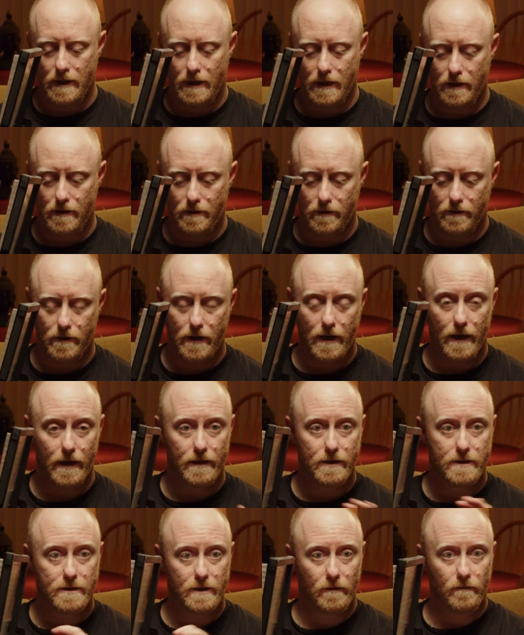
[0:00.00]
either a
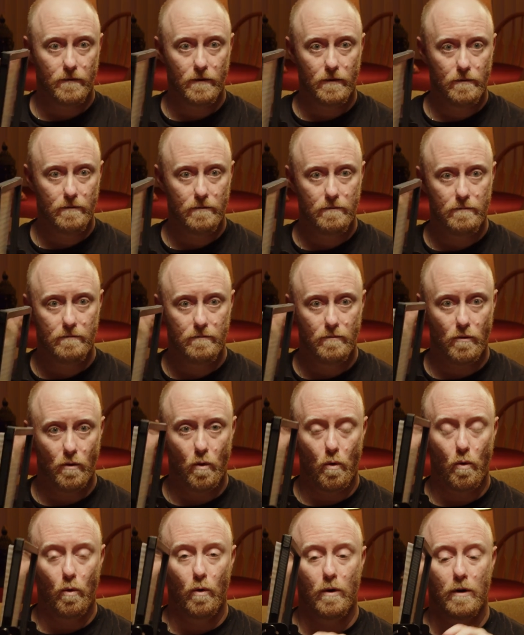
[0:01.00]
cell phone
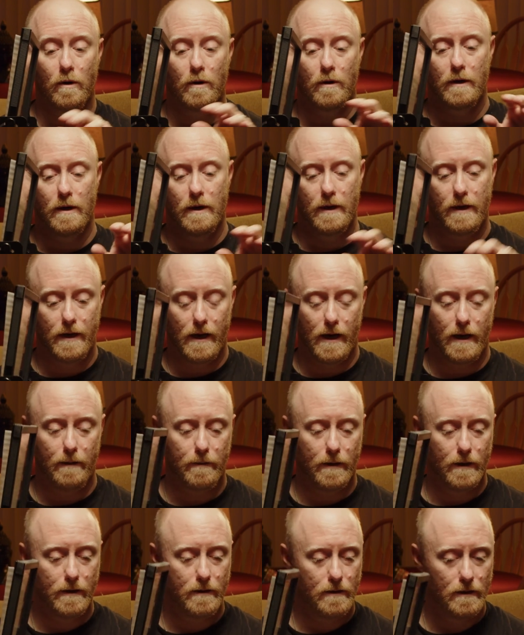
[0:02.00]
or an
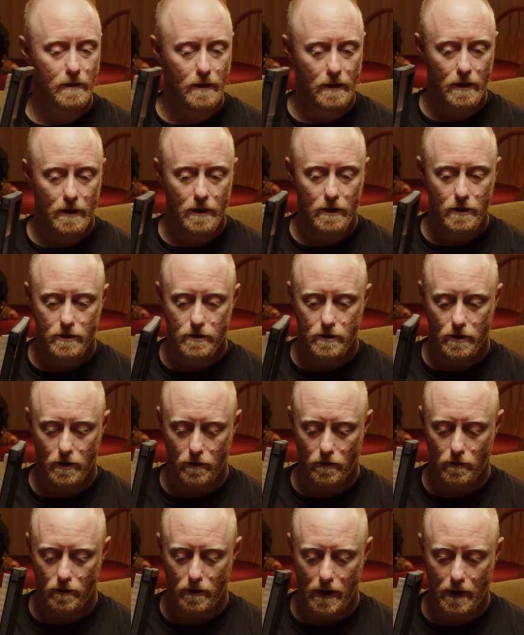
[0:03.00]
iPad.
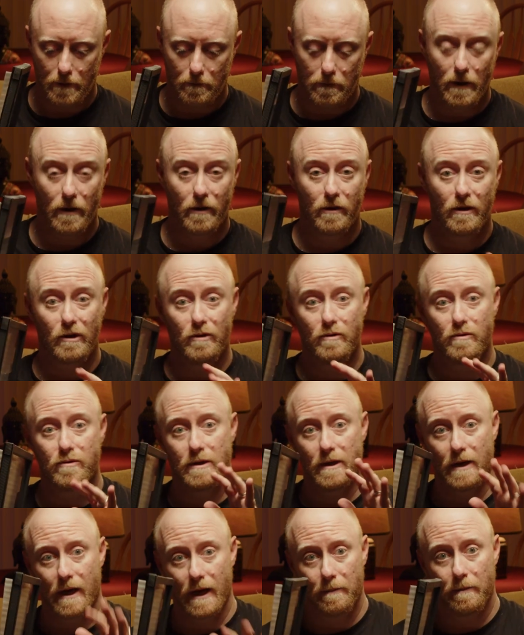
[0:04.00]
So I'm probably going to use
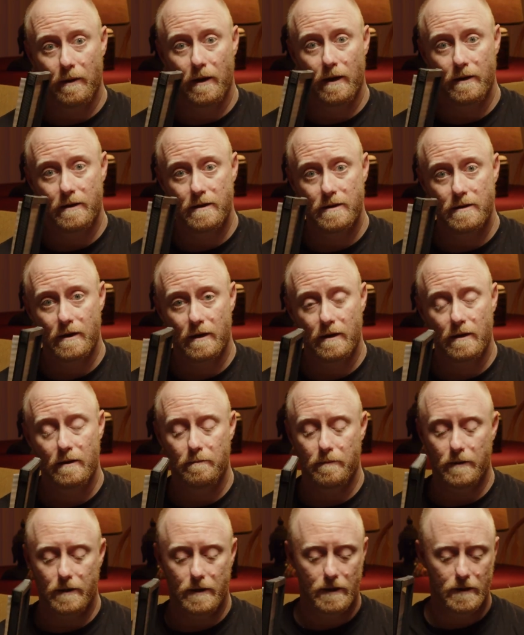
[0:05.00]
an iPod to start,
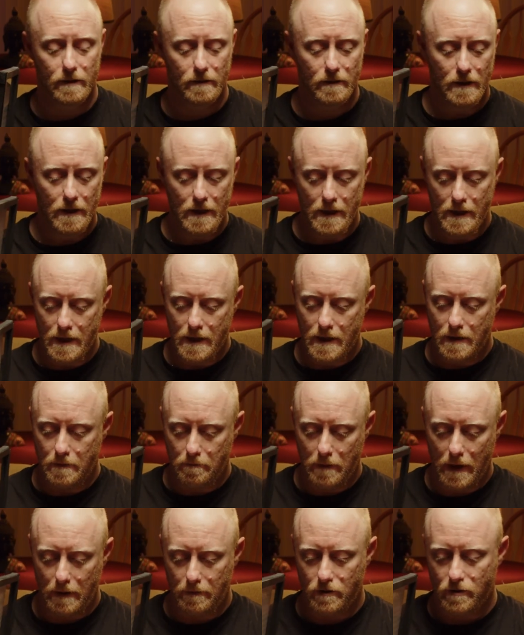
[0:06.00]
but then
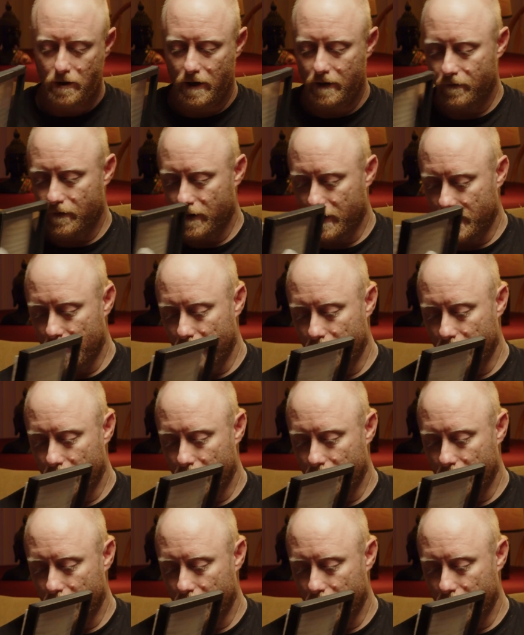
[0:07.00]
maybe try and figure